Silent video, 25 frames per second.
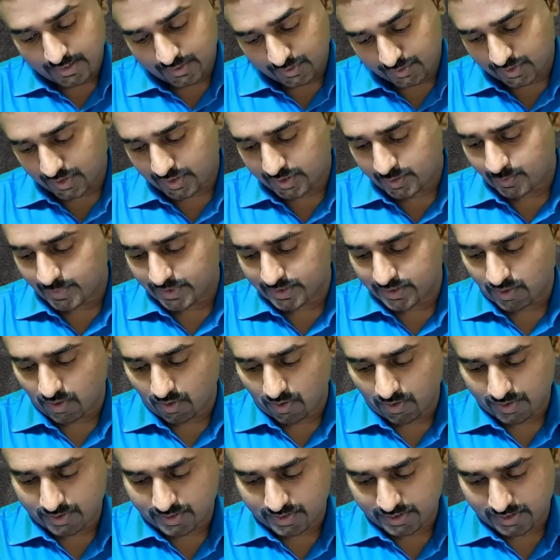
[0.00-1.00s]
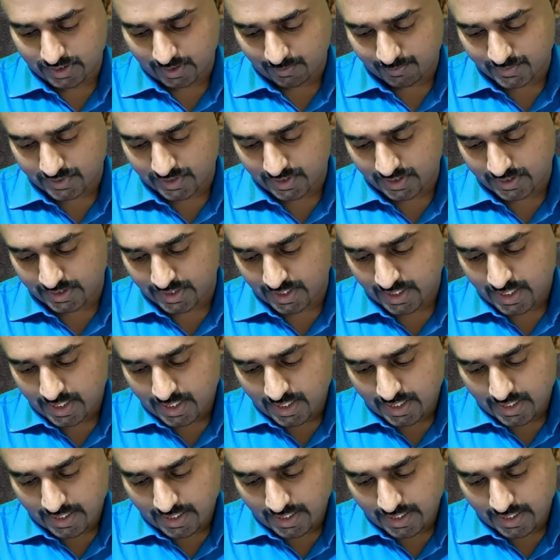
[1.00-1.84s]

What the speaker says: research methodology subject,